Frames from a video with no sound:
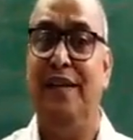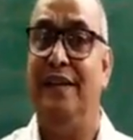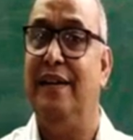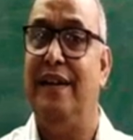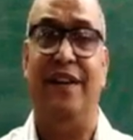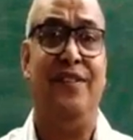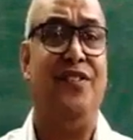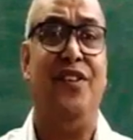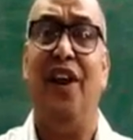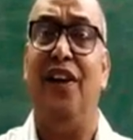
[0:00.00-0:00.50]

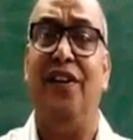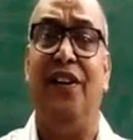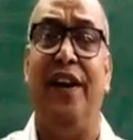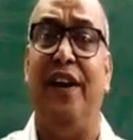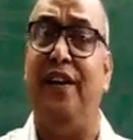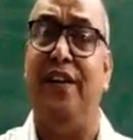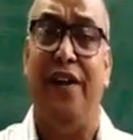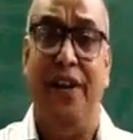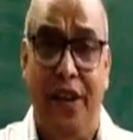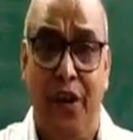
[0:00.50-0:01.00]

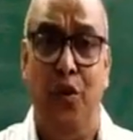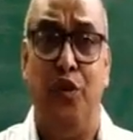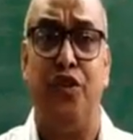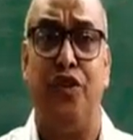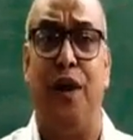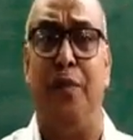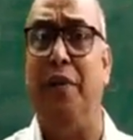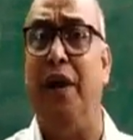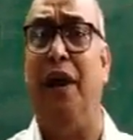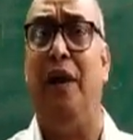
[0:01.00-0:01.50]
resulting reduced
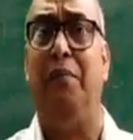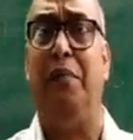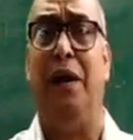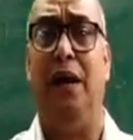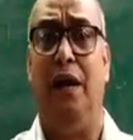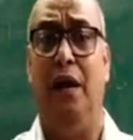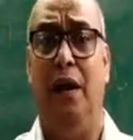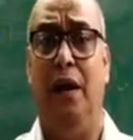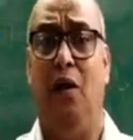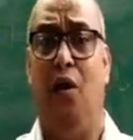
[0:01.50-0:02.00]
available
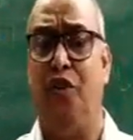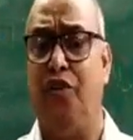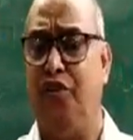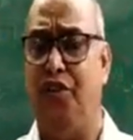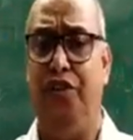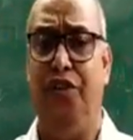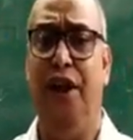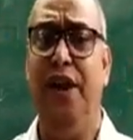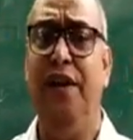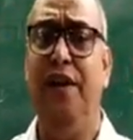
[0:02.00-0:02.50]

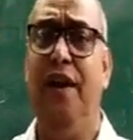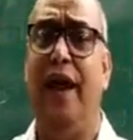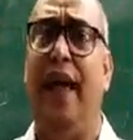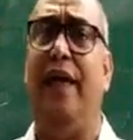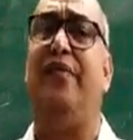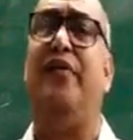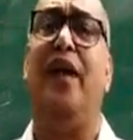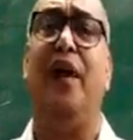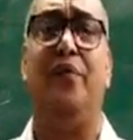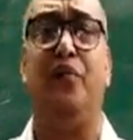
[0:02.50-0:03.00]
oxygen,
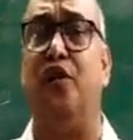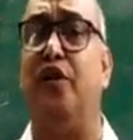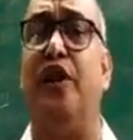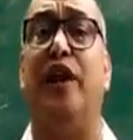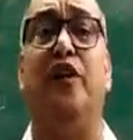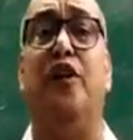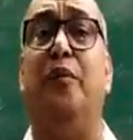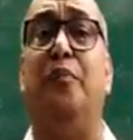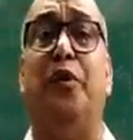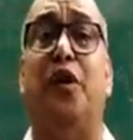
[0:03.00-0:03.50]
and therefore
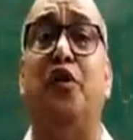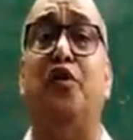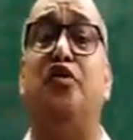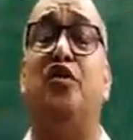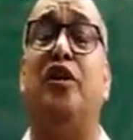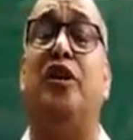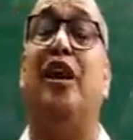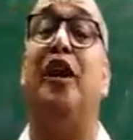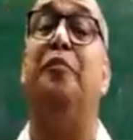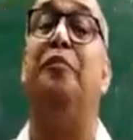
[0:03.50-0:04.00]
rate of
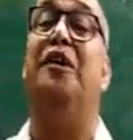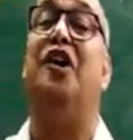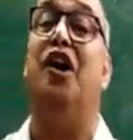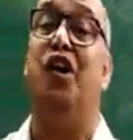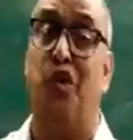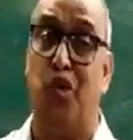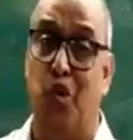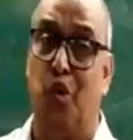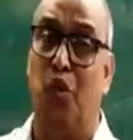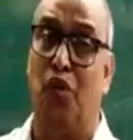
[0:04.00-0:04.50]
corrosion can be
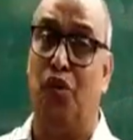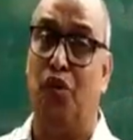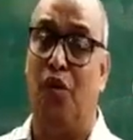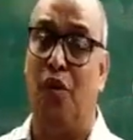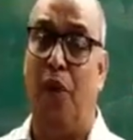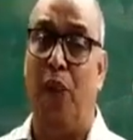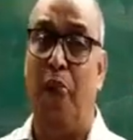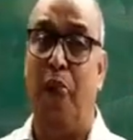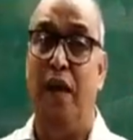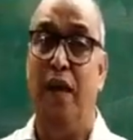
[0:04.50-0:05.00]
controlled.
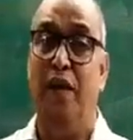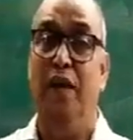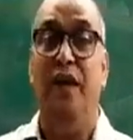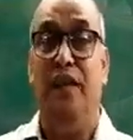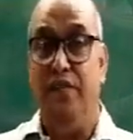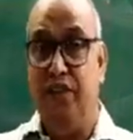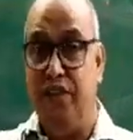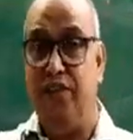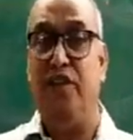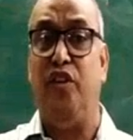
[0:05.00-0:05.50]

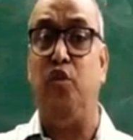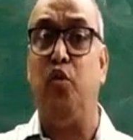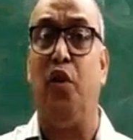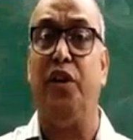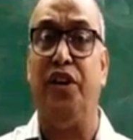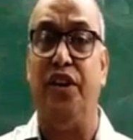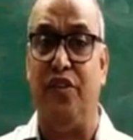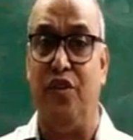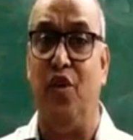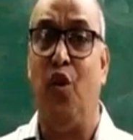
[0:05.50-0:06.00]
This is what
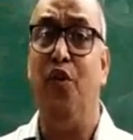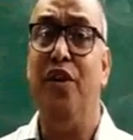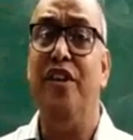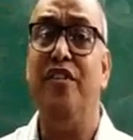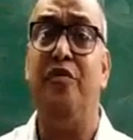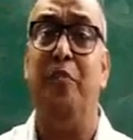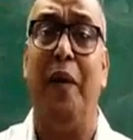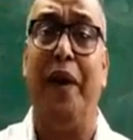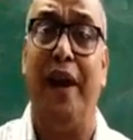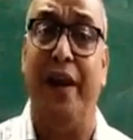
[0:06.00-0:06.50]
is known
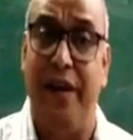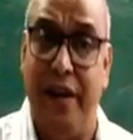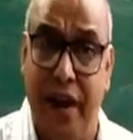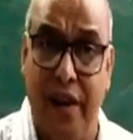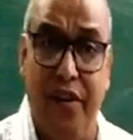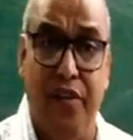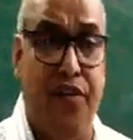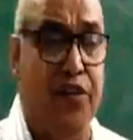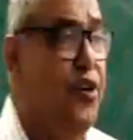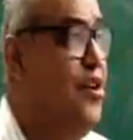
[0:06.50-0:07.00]
as mechanical
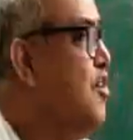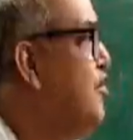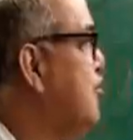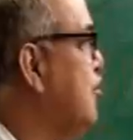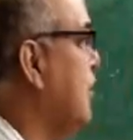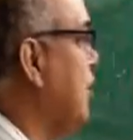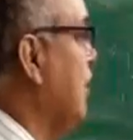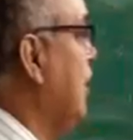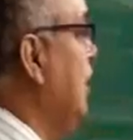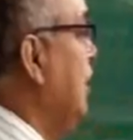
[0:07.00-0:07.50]

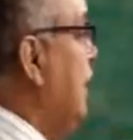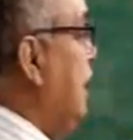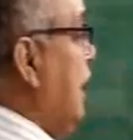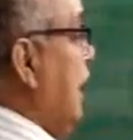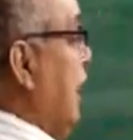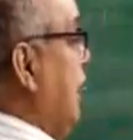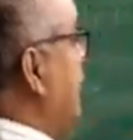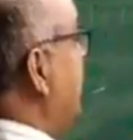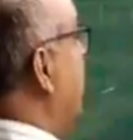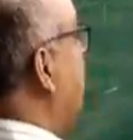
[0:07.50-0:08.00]
agitation.
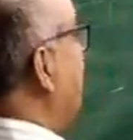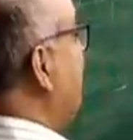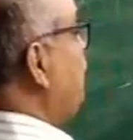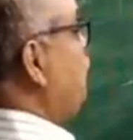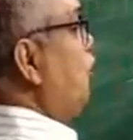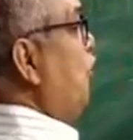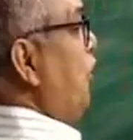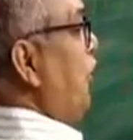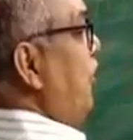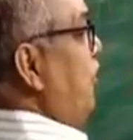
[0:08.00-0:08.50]
Number
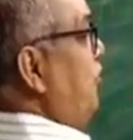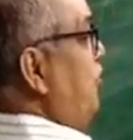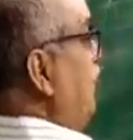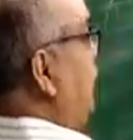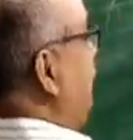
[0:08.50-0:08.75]
two is